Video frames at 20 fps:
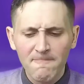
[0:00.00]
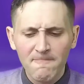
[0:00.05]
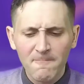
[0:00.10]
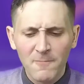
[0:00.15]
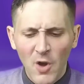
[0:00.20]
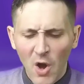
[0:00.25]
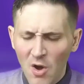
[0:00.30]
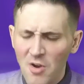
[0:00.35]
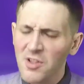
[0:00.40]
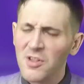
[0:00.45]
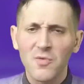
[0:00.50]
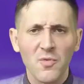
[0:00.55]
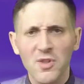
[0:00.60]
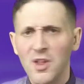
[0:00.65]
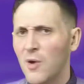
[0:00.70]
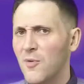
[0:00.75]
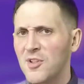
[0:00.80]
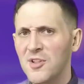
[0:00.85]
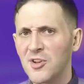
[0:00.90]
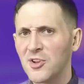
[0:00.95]
Carson was
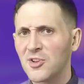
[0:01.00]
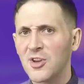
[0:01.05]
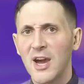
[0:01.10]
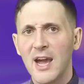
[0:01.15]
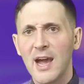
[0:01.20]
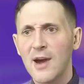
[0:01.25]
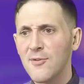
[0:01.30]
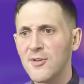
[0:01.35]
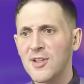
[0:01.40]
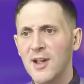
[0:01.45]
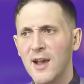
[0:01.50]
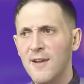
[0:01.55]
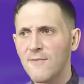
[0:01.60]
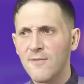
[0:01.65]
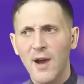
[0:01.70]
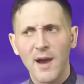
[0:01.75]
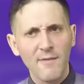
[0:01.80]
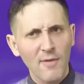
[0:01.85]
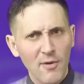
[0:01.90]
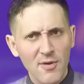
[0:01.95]
always a good guy.
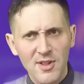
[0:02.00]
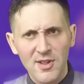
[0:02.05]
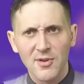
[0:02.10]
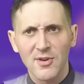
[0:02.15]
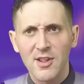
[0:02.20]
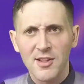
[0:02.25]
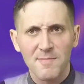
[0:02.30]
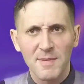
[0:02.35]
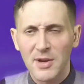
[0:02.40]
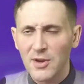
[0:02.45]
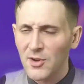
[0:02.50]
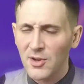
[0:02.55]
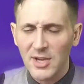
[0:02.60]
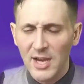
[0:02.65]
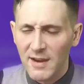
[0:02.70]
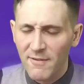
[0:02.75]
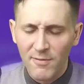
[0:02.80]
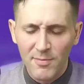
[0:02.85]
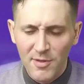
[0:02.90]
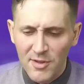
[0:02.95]
I've always known he's been a good
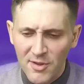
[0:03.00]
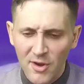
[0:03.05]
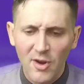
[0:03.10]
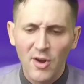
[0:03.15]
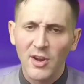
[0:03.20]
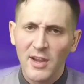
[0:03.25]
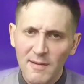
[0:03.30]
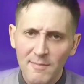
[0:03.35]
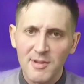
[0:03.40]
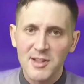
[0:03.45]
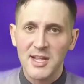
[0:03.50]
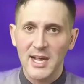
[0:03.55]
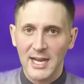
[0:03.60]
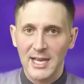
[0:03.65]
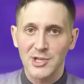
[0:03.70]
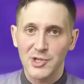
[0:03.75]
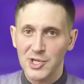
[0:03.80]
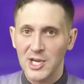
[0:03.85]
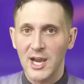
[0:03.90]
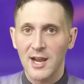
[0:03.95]
guy from the start. I'll give him a
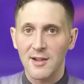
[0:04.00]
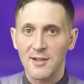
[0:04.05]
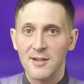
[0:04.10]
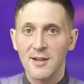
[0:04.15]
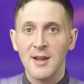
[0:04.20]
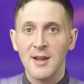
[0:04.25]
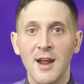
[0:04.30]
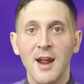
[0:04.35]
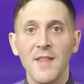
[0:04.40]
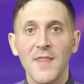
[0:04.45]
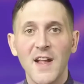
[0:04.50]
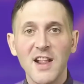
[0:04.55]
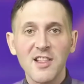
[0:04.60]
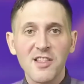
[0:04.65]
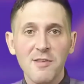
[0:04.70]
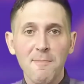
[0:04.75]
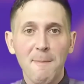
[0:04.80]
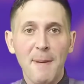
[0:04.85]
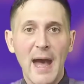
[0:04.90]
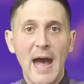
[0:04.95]
second chance. That's
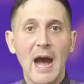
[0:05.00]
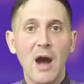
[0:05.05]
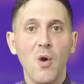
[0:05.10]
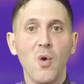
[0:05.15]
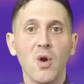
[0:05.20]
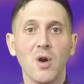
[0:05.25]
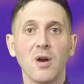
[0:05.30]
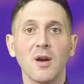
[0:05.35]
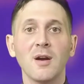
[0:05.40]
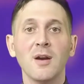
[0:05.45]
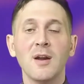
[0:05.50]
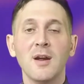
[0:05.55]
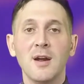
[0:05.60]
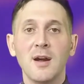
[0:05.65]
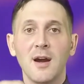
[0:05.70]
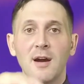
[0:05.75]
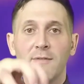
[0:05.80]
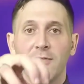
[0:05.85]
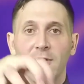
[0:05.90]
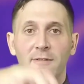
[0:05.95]
the power
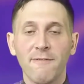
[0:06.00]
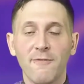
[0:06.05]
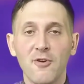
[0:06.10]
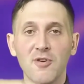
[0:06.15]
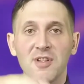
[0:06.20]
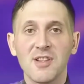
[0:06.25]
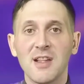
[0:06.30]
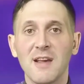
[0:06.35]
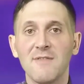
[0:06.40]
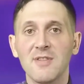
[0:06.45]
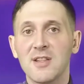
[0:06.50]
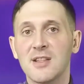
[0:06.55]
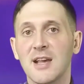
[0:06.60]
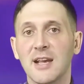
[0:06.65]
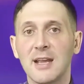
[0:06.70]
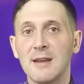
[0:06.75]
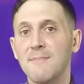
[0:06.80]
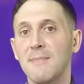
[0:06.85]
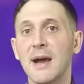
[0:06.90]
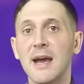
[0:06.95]
of the first
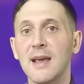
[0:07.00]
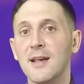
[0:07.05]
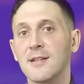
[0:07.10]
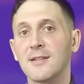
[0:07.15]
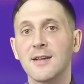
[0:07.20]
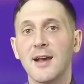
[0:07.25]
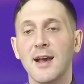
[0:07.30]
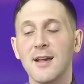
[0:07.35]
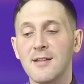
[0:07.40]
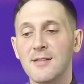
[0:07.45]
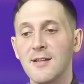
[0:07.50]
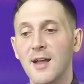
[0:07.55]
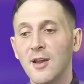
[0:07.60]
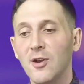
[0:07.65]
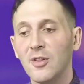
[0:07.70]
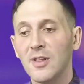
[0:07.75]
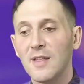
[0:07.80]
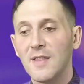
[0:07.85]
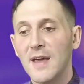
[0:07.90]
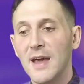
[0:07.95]
7-second bias, guys. Not
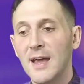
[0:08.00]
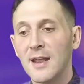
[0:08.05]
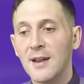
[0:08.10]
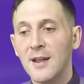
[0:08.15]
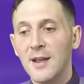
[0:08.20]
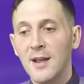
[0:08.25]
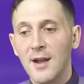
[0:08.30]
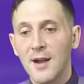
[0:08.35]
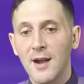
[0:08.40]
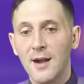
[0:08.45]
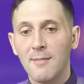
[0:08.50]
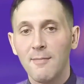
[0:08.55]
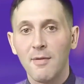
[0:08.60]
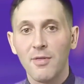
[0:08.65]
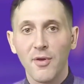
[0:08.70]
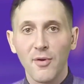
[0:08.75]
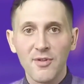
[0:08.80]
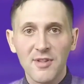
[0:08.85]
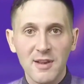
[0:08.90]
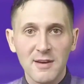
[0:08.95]
only that,
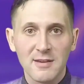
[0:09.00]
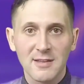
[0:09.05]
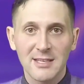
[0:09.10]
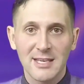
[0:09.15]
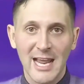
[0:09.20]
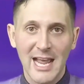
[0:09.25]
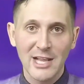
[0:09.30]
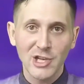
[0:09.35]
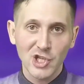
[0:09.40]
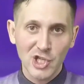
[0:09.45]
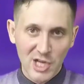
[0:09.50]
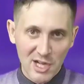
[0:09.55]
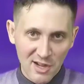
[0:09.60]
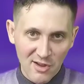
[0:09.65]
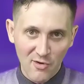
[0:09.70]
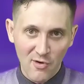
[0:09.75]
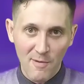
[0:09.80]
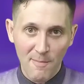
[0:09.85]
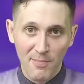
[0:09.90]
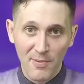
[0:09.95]
those
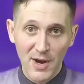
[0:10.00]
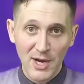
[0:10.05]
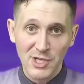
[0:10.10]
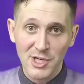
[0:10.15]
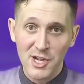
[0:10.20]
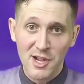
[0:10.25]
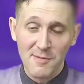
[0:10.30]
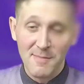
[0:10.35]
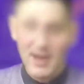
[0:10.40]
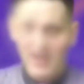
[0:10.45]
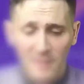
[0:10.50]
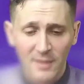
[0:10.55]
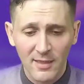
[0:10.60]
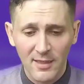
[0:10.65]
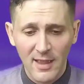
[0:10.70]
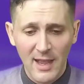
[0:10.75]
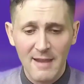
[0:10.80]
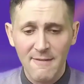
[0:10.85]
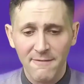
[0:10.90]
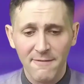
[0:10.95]
intentions or impressions make
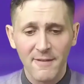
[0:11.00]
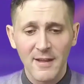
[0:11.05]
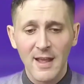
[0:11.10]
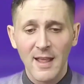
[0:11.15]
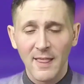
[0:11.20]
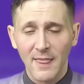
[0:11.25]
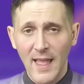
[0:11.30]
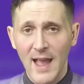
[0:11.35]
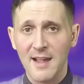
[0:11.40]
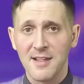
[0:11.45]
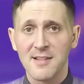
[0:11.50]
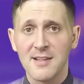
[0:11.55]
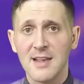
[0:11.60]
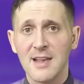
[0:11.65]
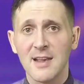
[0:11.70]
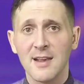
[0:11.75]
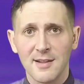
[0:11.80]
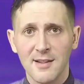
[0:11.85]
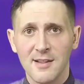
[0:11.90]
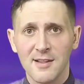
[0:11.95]

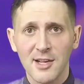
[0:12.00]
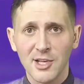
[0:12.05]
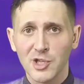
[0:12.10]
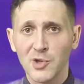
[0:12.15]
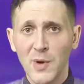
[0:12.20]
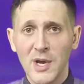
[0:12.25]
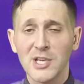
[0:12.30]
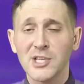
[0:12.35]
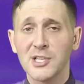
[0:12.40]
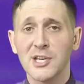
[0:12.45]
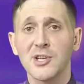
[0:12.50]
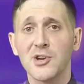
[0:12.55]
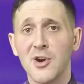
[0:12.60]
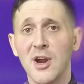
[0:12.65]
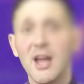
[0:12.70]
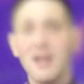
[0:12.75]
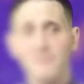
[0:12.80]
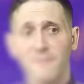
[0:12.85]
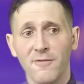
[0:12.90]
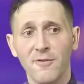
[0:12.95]
life-lasting situation in your
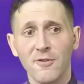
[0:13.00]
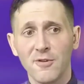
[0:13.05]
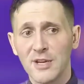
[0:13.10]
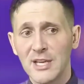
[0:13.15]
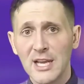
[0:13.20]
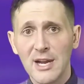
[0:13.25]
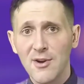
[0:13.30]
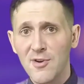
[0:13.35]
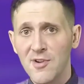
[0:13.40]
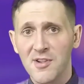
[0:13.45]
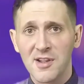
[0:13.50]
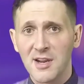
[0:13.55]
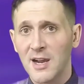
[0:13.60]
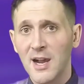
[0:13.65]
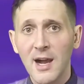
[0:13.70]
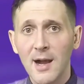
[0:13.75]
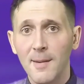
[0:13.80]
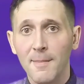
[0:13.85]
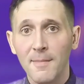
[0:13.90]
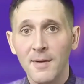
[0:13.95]
head for years to
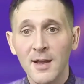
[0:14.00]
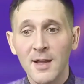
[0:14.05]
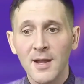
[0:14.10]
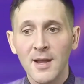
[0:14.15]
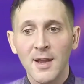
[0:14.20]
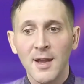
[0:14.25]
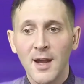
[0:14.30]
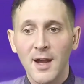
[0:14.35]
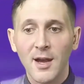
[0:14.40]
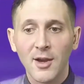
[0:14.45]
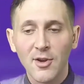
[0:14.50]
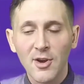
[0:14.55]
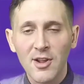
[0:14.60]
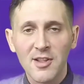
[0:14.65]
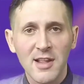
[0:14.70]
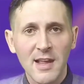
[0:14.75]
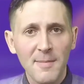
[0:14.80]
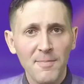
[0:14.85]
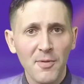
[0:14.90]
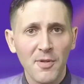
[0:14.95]
come. A good
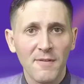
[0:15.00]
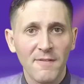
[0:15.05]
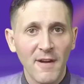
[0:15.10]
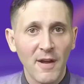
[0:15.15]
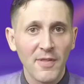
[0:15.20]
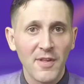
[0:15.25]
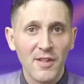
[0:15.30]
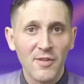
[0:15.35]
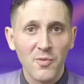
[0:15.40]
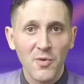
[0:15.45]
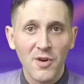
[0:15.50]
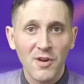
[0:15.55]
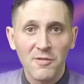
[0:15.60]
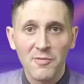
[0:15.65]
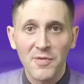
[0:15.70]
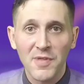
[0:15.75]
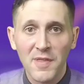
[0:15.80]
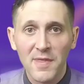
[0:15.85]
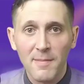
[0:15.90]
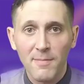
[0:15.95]
example of how this works
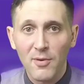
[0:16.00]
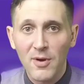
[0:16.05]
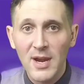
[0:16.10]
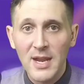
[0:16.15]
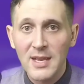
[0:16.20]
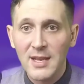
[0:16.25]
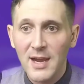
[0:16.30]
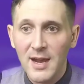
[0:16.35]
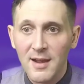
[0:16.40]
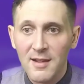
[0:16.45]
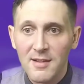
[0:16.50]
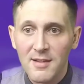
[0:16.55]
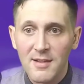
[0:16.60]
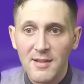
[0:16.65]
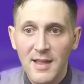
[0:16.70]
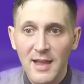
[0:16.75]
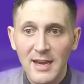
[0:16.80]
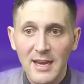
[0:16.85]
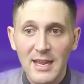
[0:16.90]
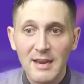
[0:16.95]
within the brain, guys, is
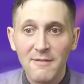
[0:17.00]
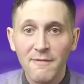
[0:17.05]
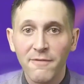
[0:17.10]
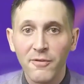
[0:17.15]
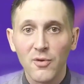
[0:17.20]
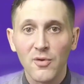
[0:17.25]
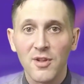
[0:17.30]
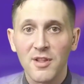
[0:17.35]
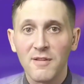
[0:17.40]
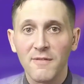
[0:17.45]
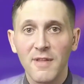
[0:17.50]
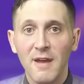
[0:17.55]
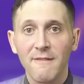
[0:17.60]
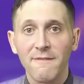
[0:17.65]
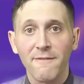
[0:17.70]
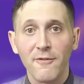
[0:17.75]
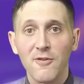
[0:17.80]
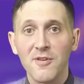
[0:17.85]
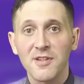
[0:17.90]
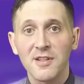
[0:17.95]
that influence of that
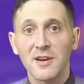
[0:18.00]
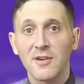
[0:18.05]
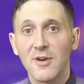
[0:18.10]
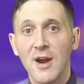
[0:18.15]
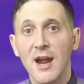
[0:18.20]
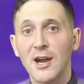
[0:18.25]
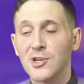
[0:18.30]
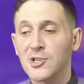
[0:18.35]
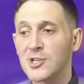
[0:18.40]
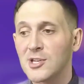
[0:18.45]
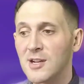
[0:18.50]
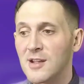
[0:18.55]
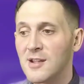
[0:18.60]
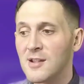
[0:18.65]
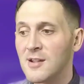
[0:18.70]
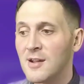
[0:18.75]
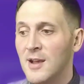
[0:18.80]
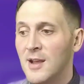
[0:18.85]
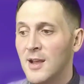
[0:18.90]
first interaction is